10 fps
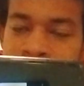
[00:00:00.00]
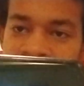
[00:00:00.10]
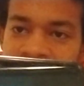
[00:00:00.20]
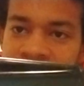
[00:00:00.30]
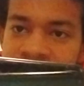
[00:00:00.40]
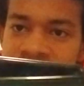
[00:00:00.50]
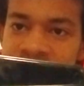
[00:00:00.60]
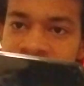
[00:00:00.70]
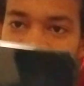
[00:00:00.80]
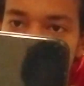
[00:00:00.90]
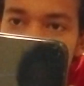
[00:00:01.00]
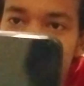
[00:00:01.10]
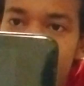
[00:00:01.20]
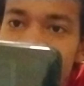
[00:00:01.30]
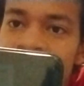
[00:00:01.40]
best
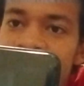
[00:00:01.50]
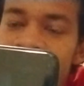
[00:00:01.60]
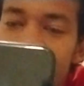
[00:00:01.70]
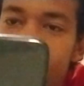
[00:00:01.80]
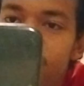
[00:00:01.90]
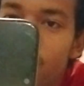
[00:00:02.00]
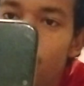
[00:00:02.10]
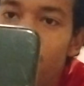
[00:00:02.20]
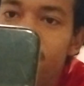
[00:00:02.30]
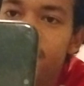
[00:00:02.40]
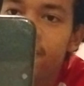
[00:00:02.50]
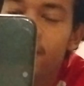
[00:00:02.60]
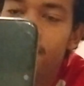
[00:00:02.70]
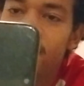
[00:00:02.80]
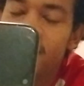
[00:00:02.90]
like view of it
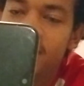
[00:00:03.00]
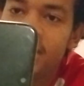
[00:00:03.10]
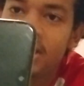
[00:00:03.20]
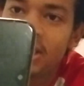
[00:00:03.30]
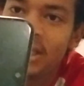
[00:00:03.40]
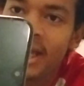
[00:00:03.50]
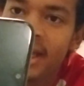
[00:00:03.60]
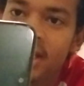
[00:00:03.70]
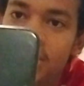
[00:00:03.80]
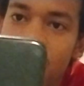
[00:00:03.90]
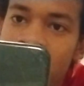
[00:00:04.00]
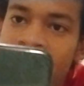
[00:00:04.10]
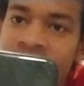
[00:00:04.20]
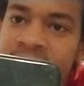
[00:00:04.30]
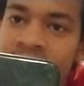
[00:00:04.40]
from the light
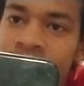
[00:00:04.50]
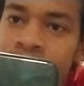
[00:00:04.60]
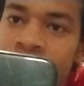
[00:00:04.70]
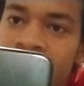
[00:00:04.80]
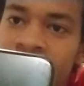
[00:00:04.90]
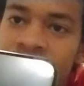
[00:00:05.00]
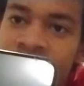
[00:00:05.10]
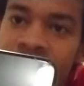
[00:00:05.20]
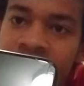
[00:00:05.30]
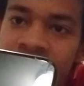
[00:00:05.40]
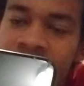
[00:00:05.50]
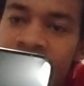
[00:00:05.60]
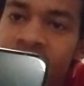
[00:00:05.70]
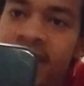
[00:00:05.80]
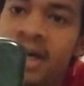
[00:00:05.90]
shining, but
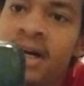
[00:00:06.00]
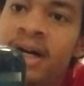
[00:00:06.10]
yeah,